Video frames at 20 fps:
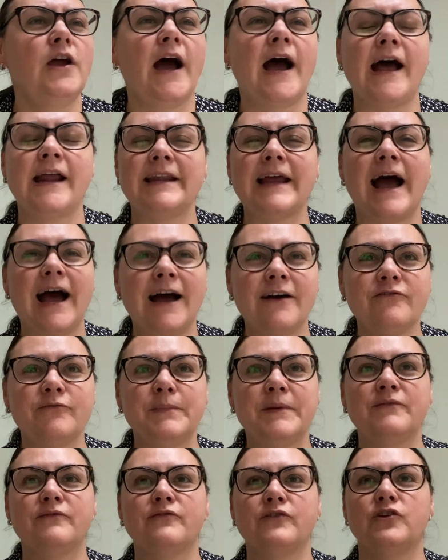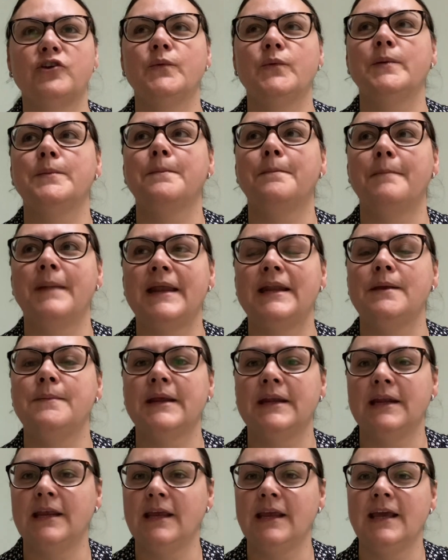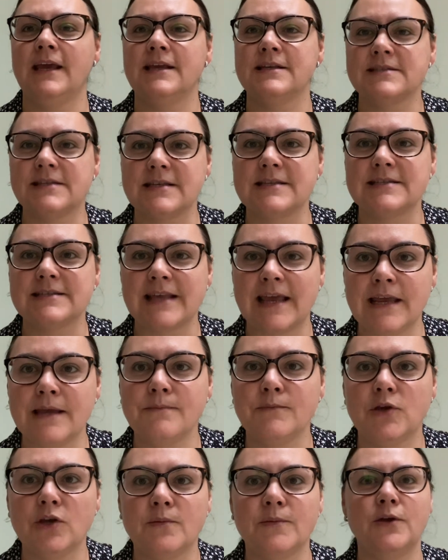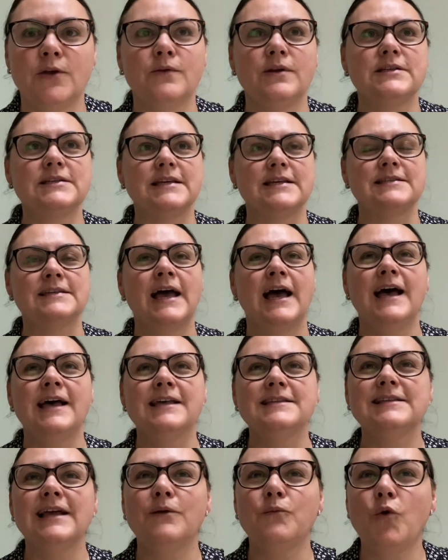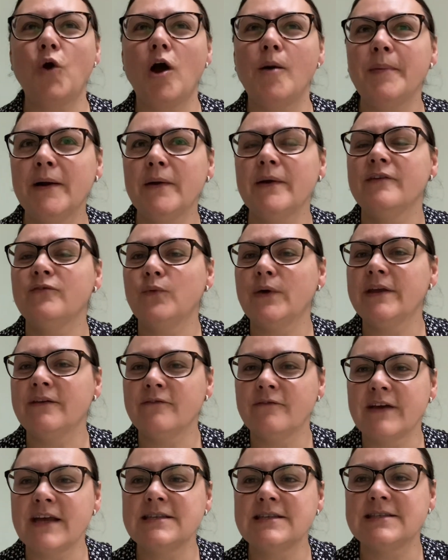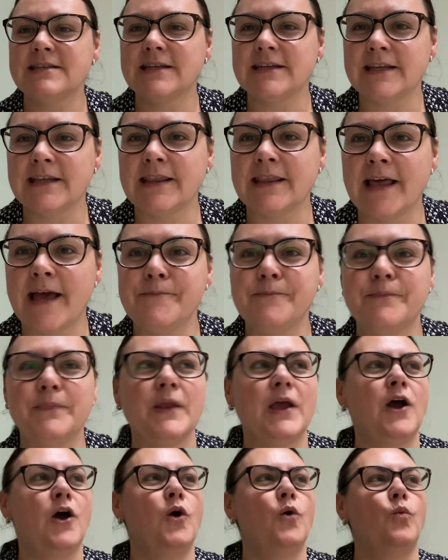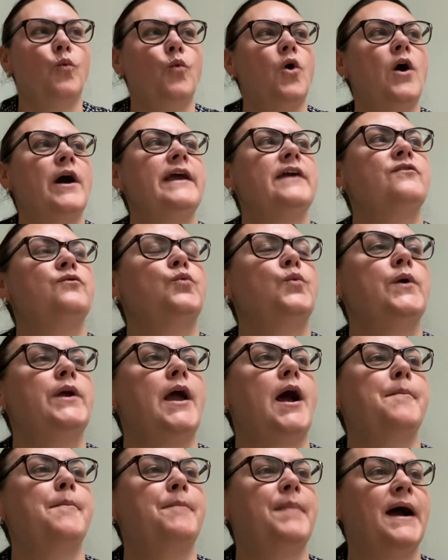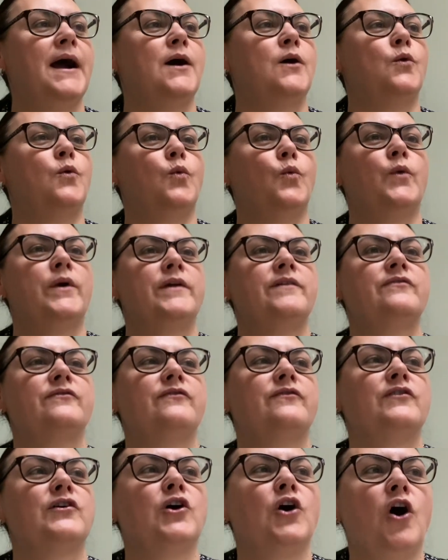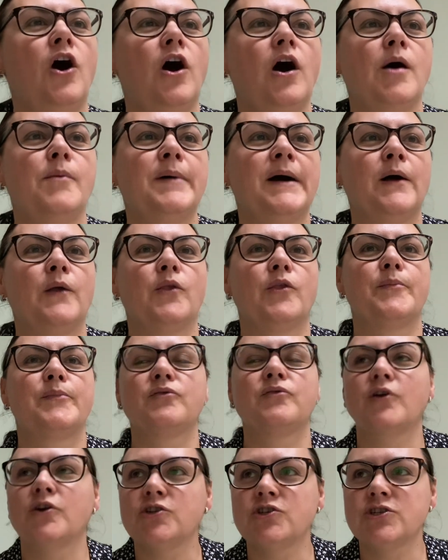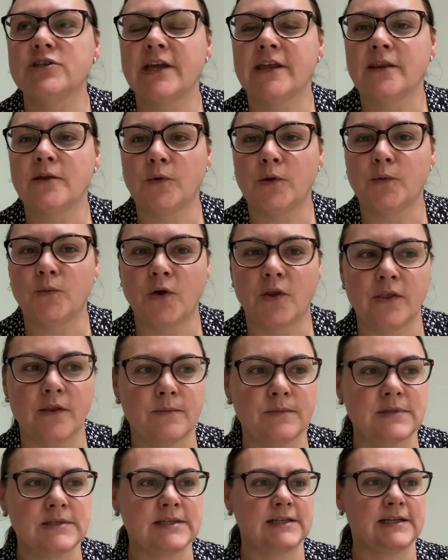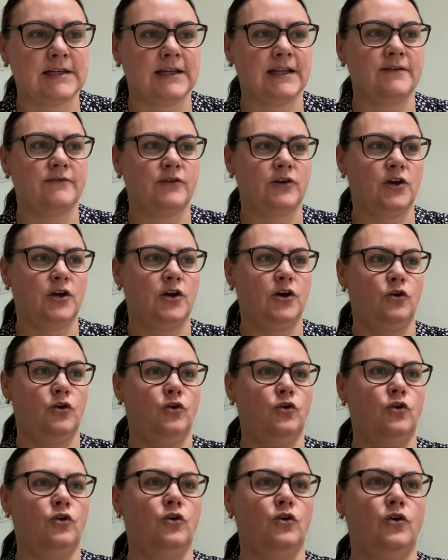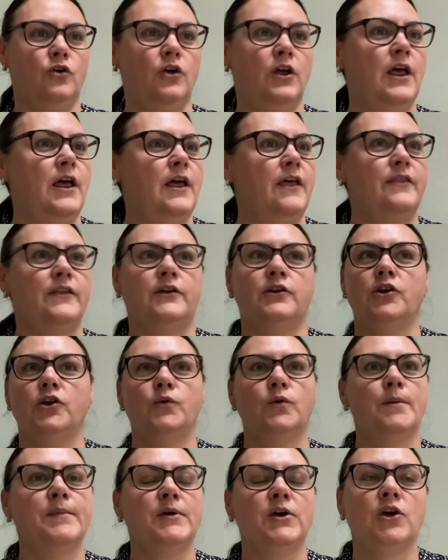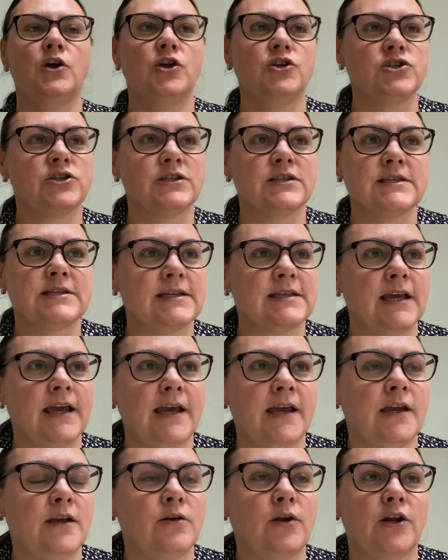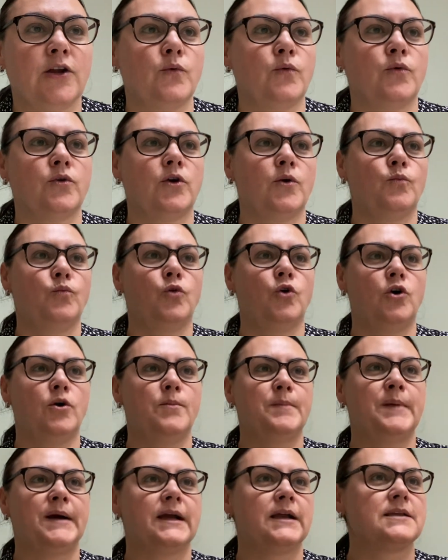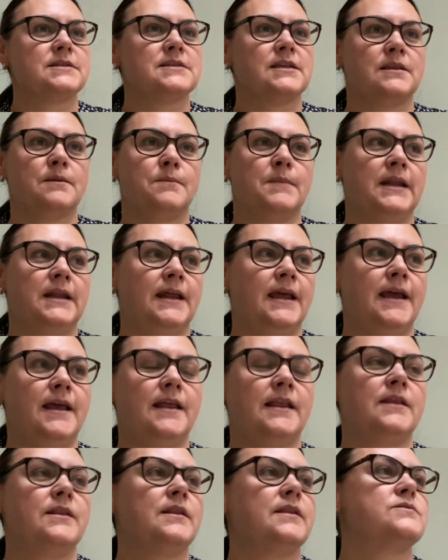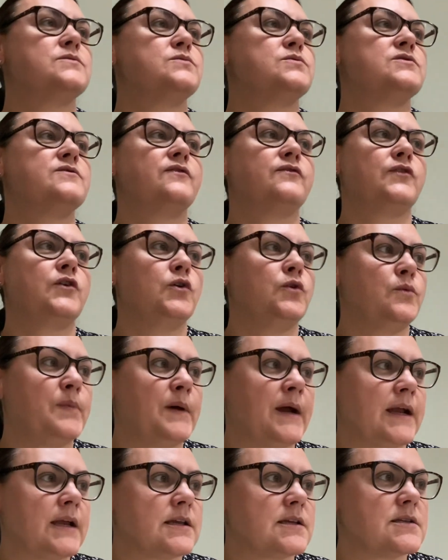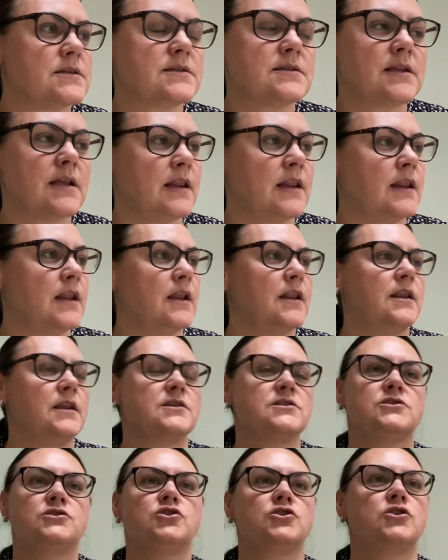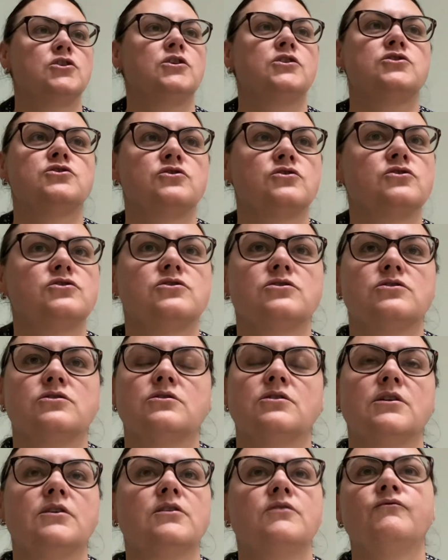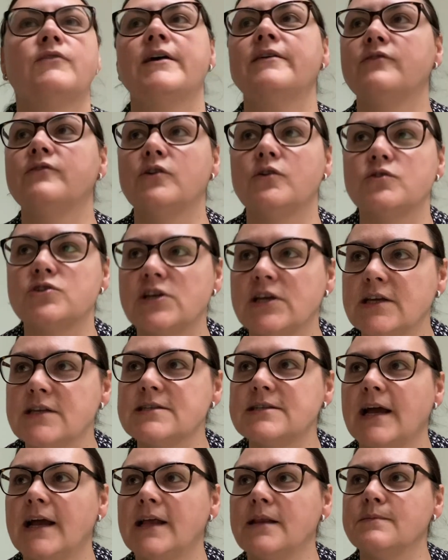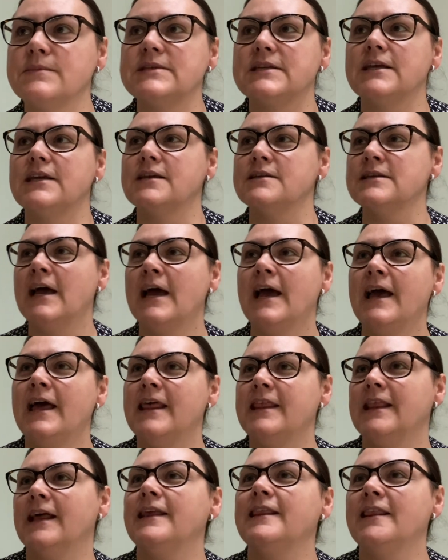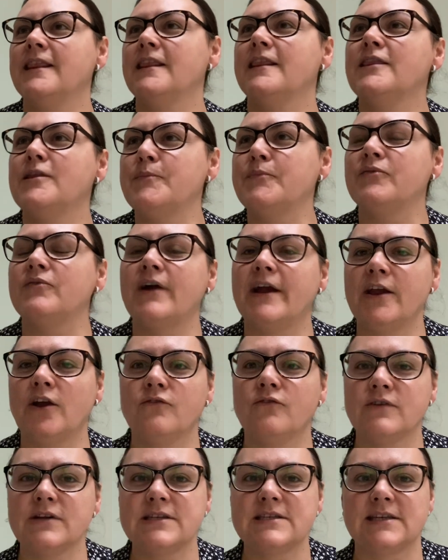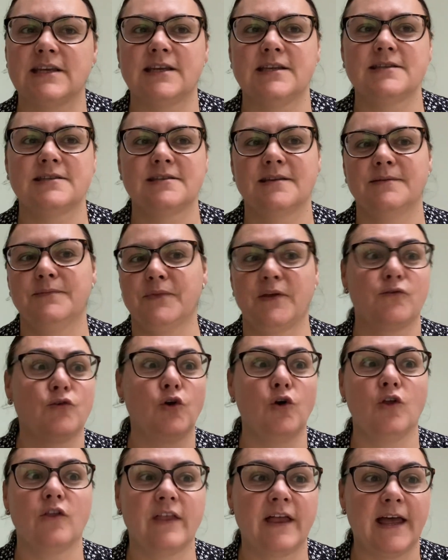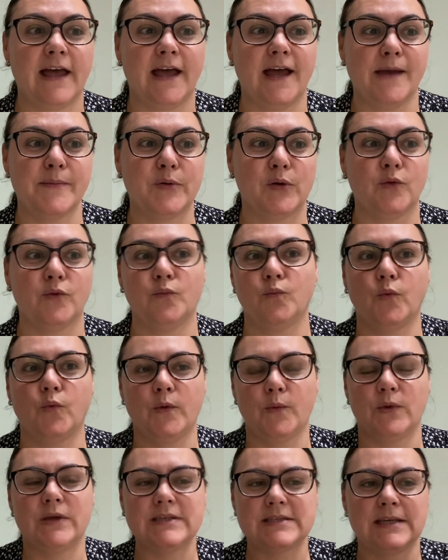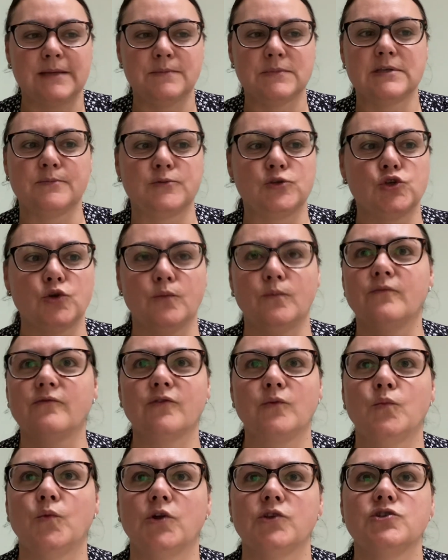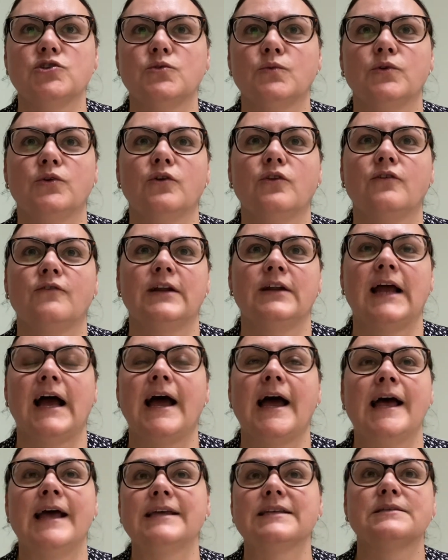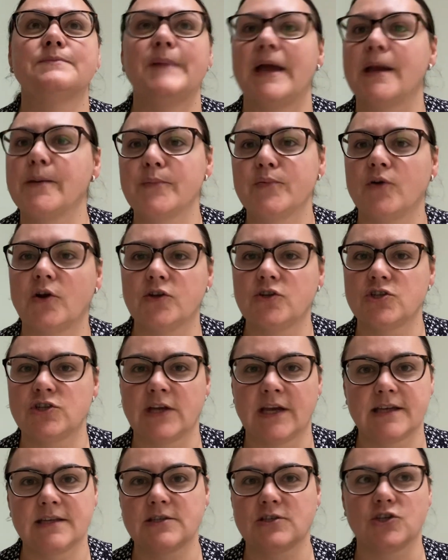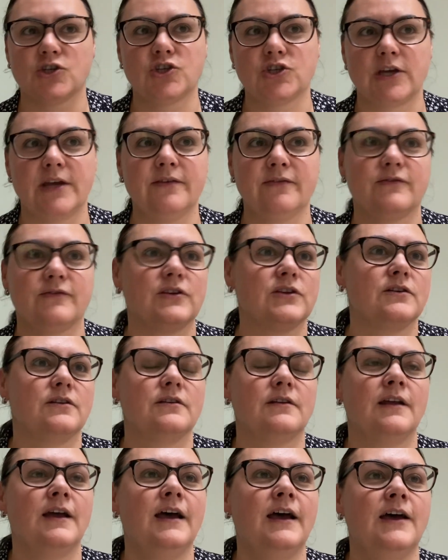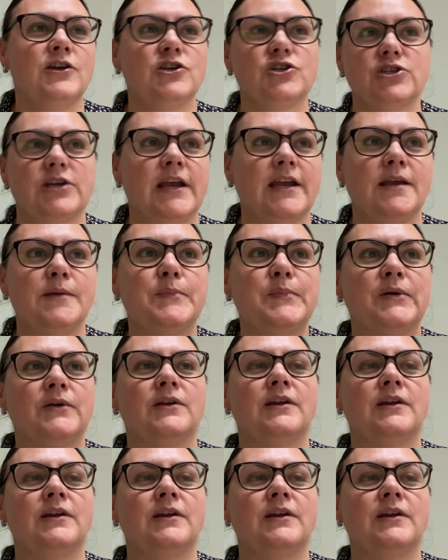and have been for doing many, many years, the same communities. It's like, what about if we invested in them? What if we forgot about the project that we want them to deliver, or the new emergency? You know, I know we're on warm banks at the minute, it's food banks, and they're just refugee asylum seekers. Like, the priorities, they're all there, but we seem to jump from one to another, and I expect projects to shift and shape.